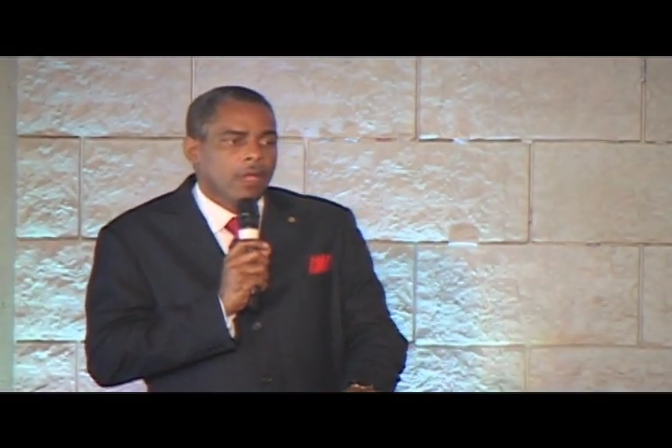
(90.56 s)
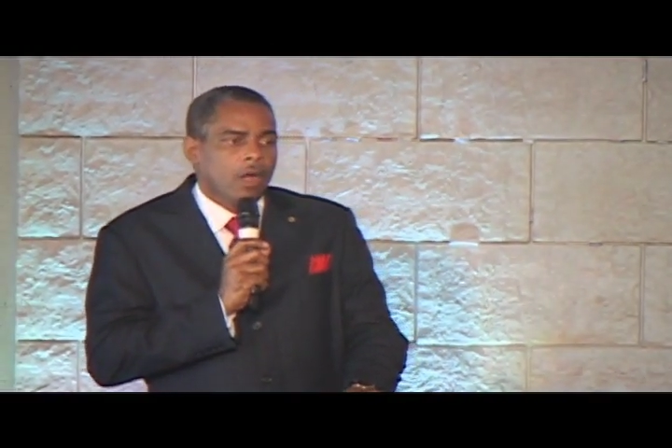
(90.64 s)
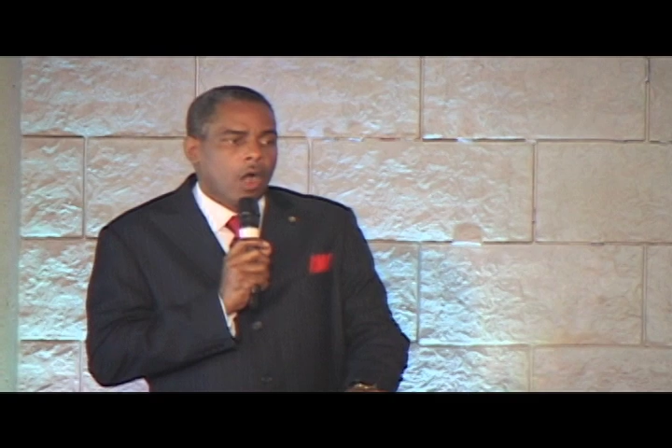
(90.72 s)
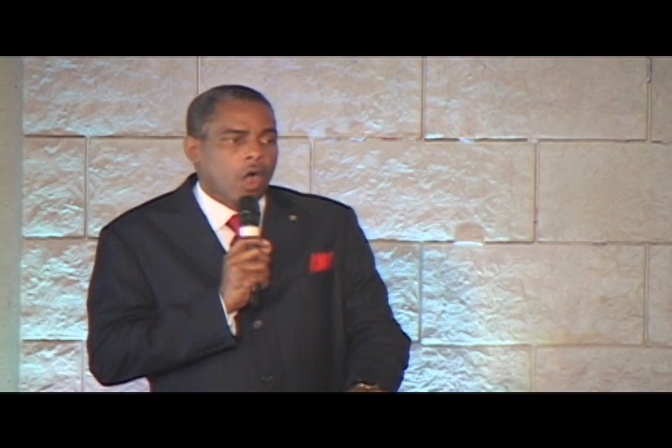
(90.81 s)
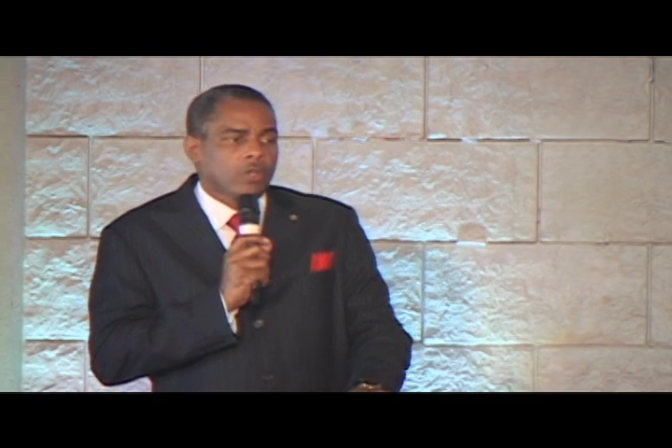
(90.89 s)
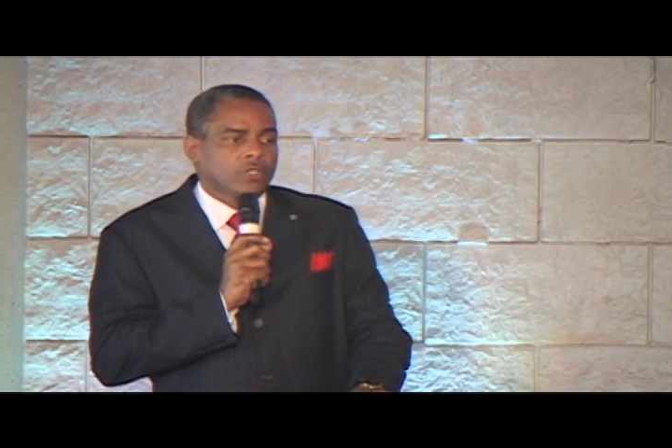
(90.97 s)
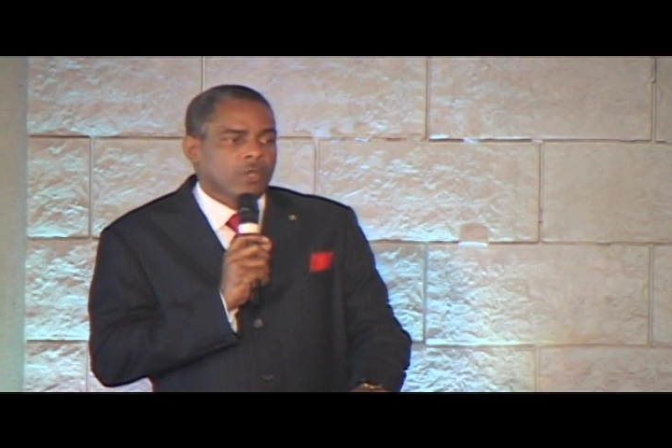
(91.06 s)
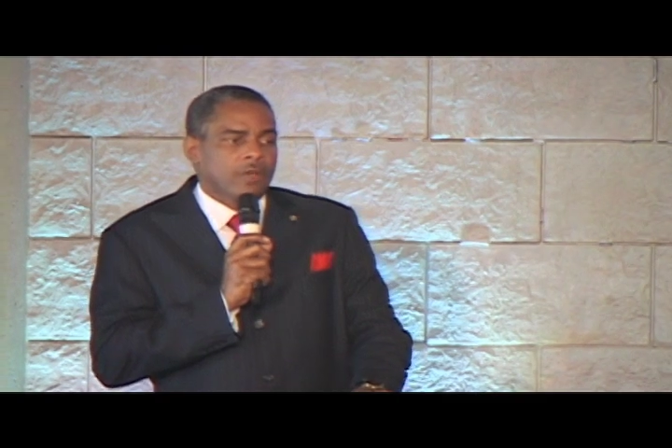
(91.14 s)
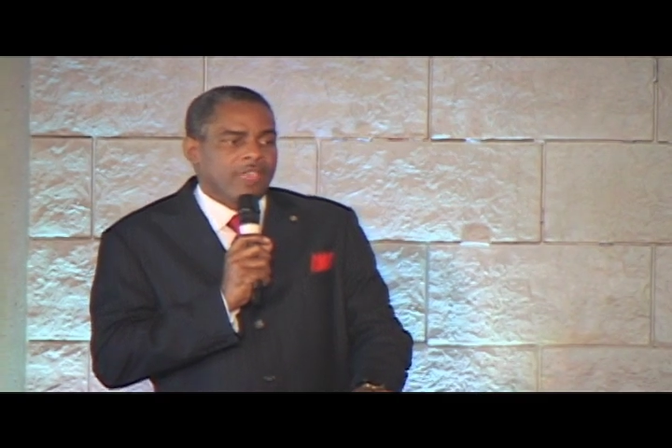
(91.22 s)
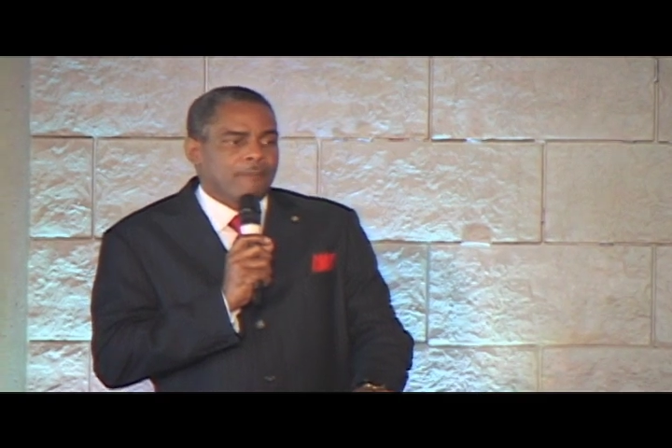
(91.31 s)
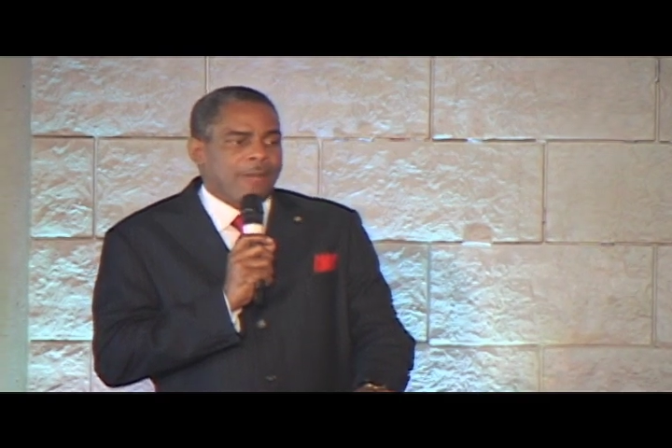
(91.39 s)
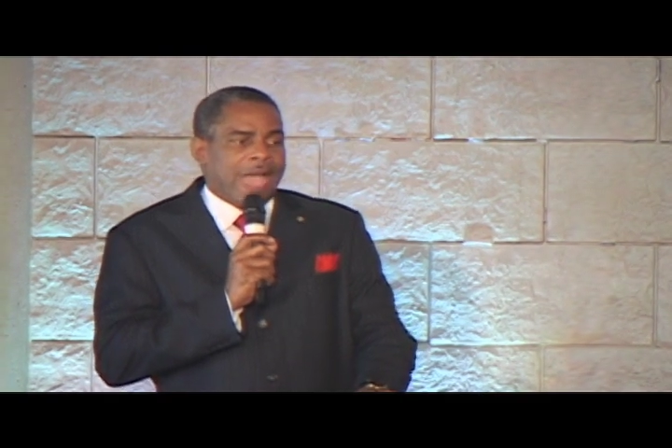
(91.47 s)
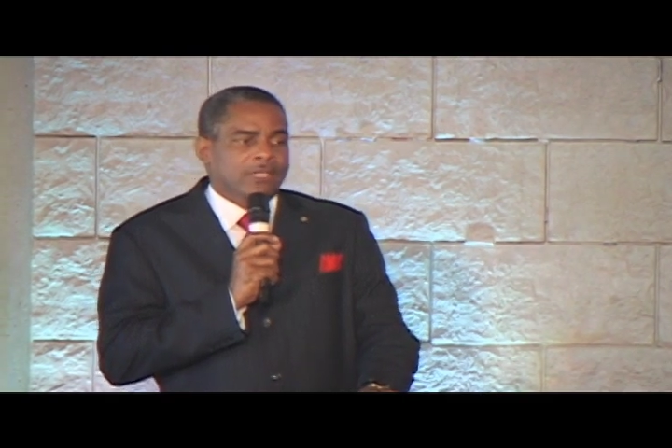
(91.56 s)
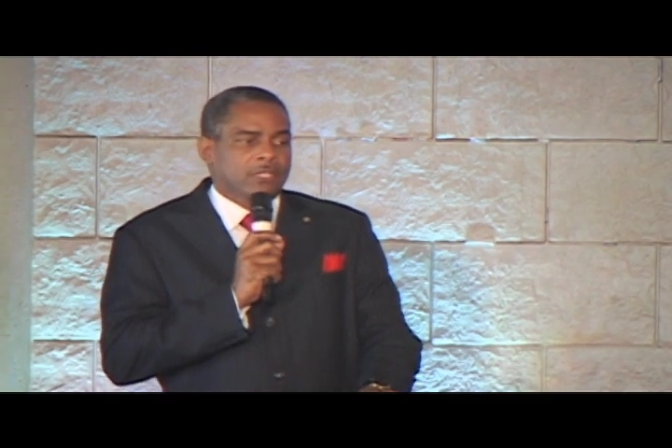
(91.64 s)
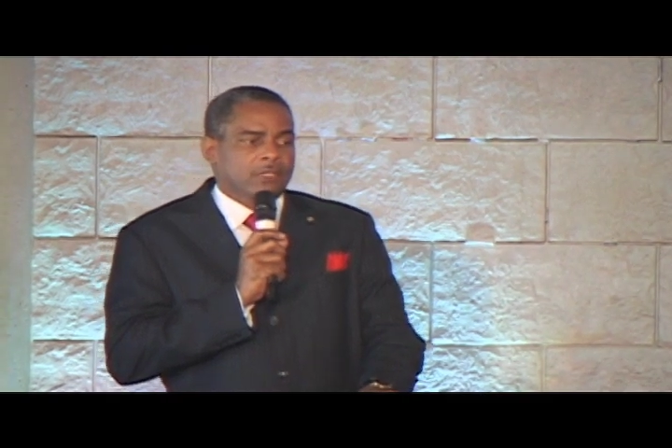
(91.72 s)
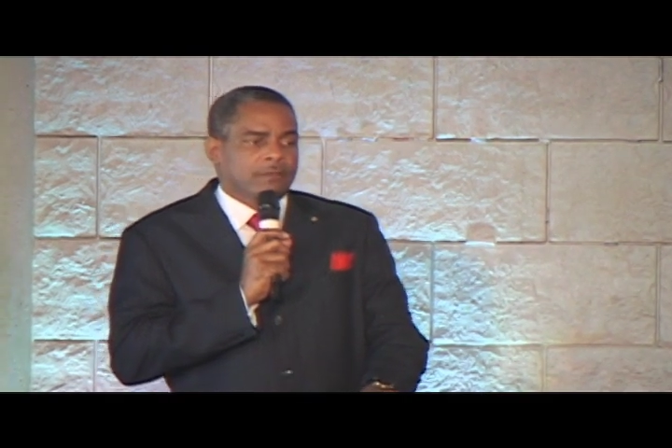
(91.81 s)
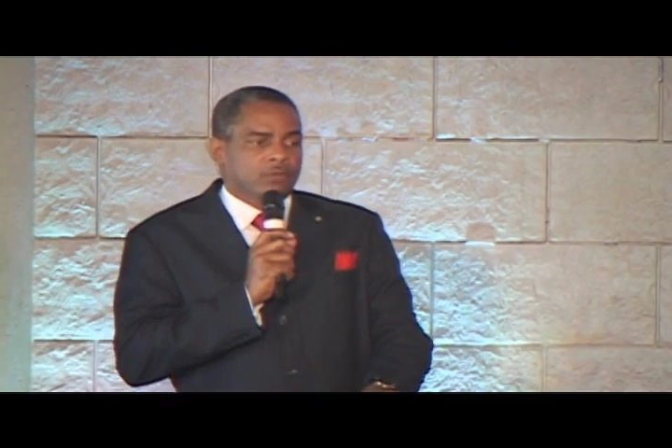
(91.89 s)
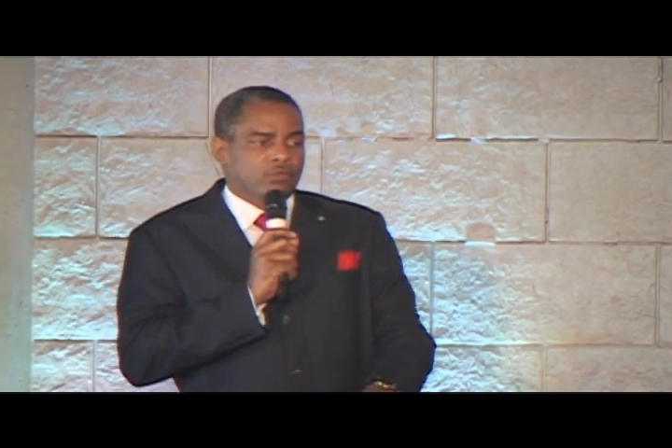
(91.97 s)
Also in that
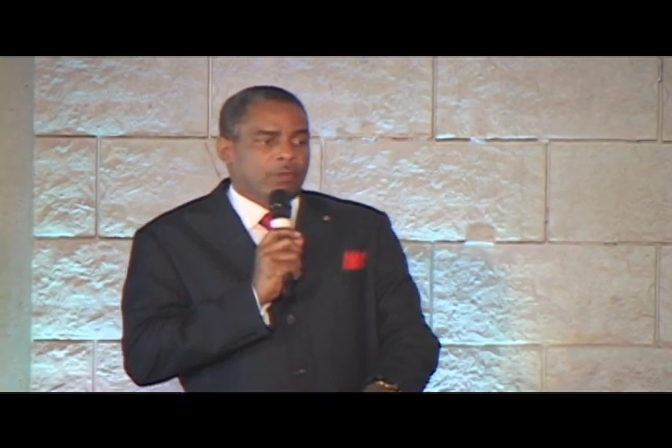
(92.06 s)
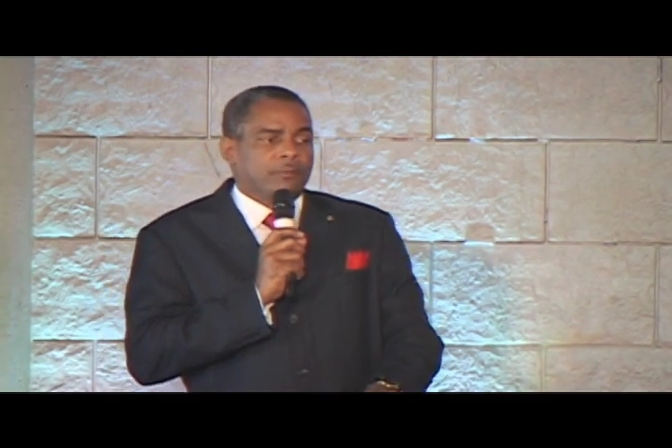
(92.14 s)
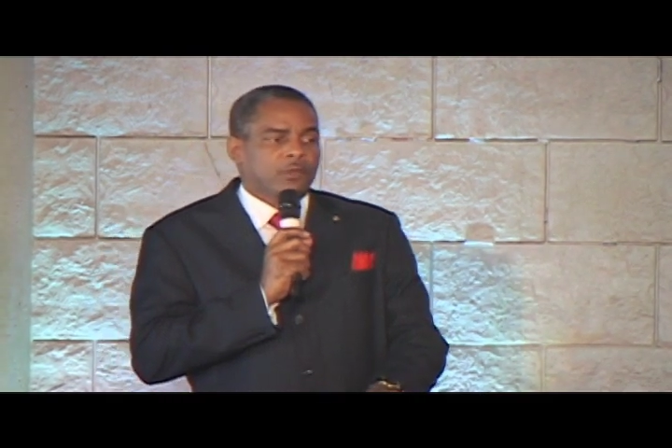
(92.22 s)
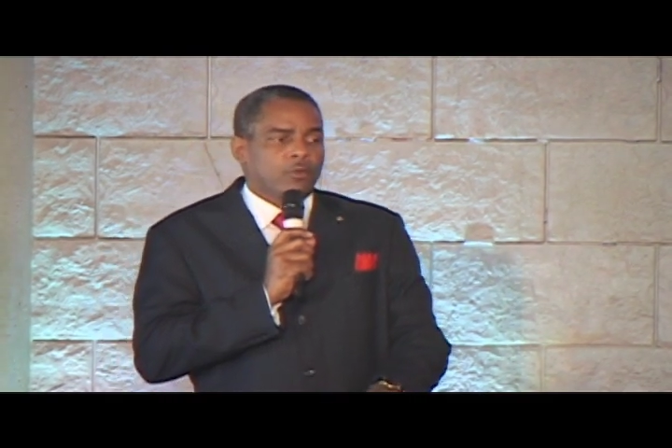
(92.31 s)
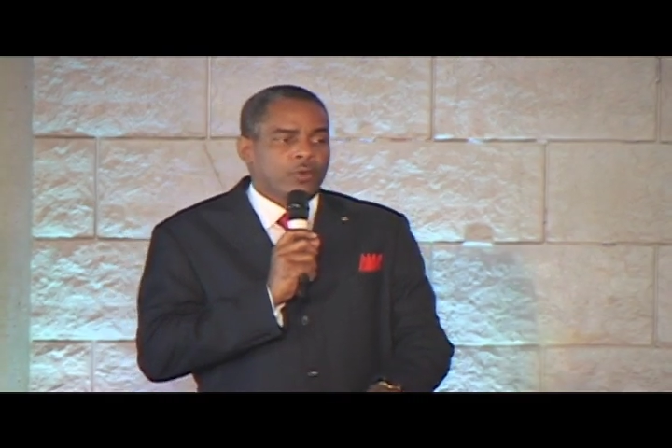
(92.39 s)
passage of scripture,